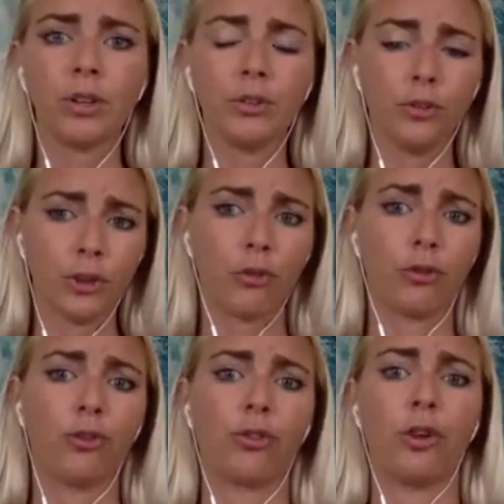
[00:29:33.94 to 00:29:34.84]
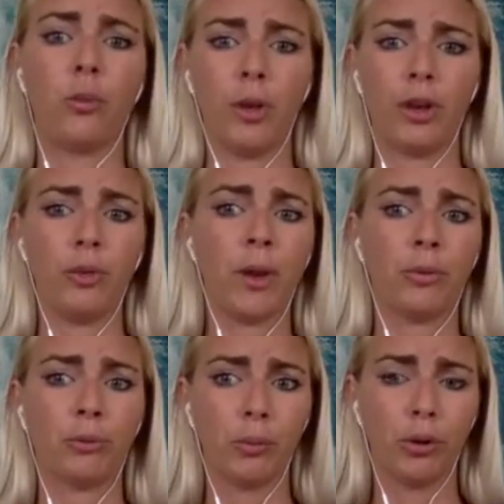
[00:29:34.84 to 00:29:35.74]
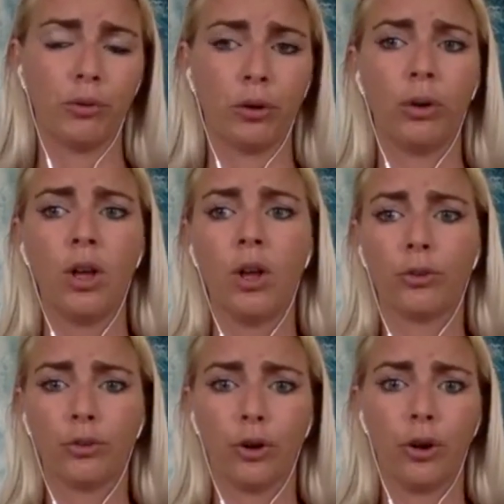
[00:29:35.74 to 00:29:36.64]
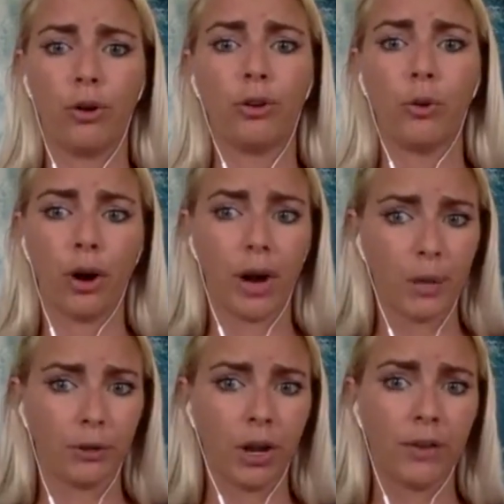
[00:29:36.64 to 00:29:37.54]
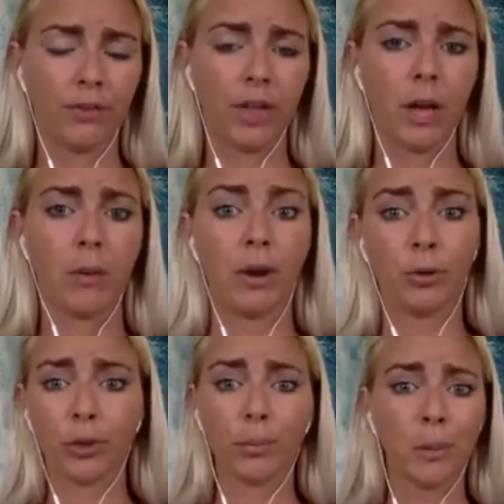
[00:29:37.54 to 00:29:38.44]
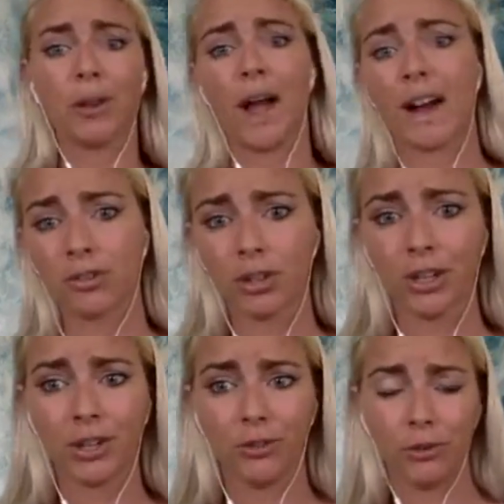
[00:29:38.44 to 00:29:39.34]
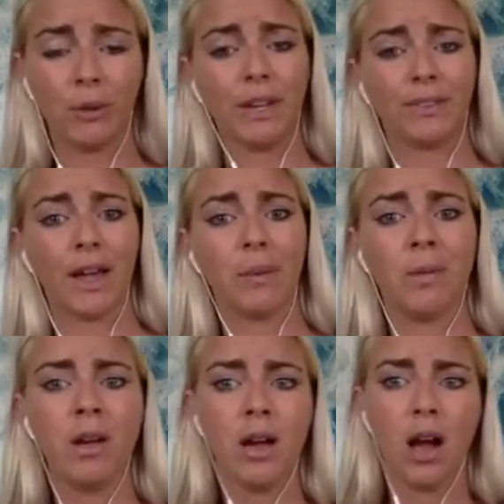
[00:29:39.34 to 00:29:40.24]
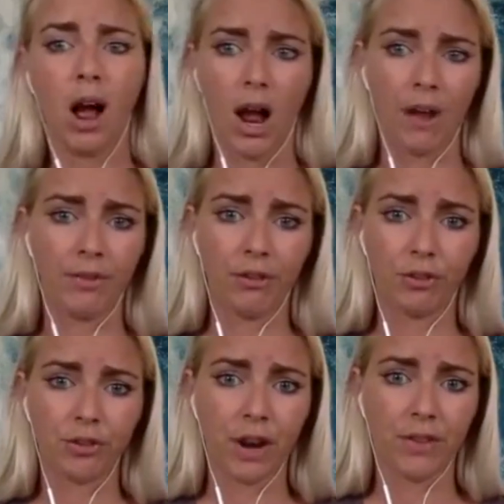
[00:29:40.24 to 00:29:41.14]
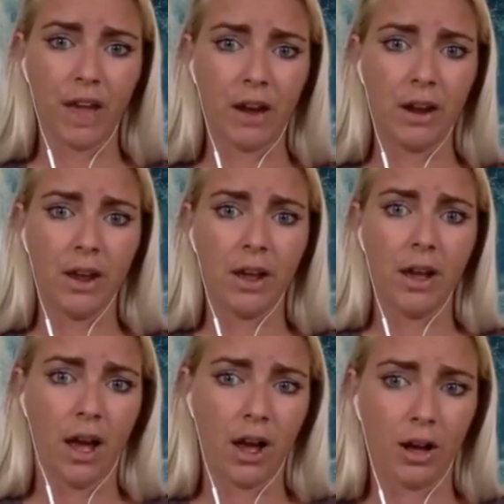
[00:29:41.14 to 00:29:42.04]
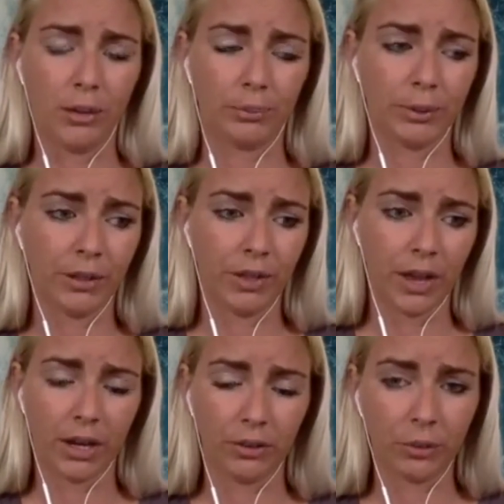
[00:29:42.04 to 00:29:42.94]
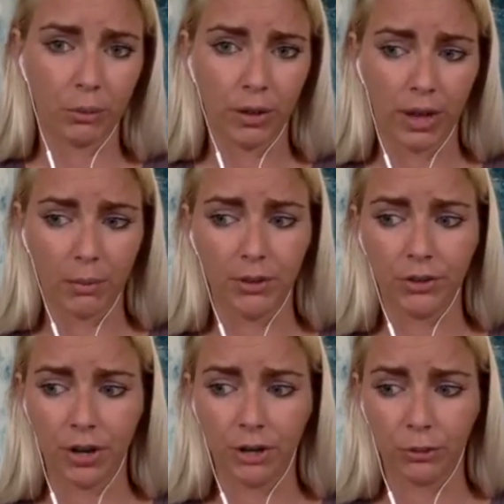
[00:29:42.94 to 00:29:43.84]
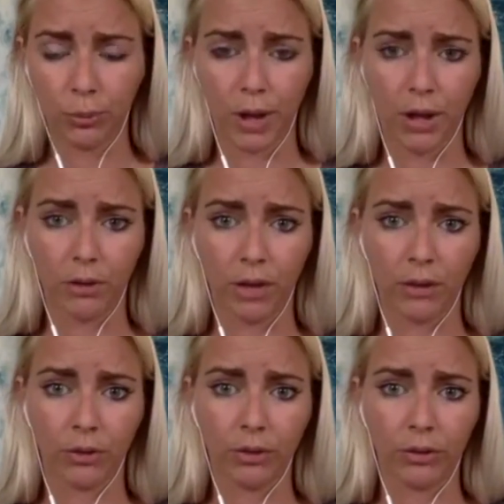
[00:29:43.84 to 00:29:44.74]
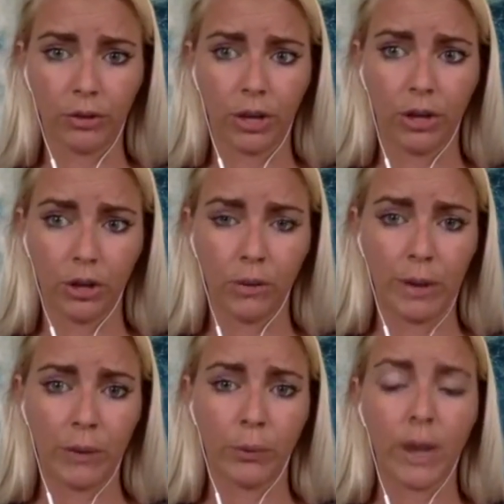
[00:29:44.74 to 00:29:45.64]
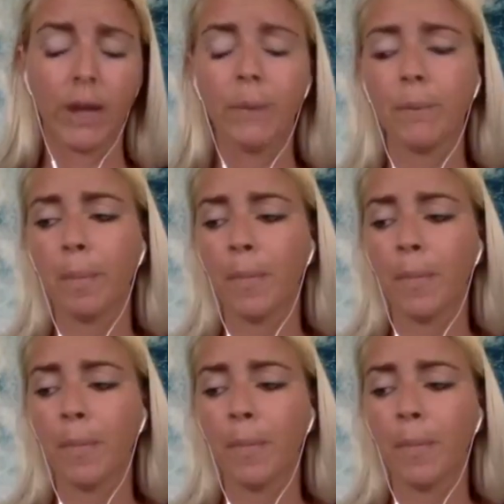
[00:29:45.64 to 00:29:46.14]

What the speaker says: There's also just humane removal. So you are able to hunt them. I know some people actually do eat them. I have never tried that, but that is something that can be done as well, as long as it's in a humane way.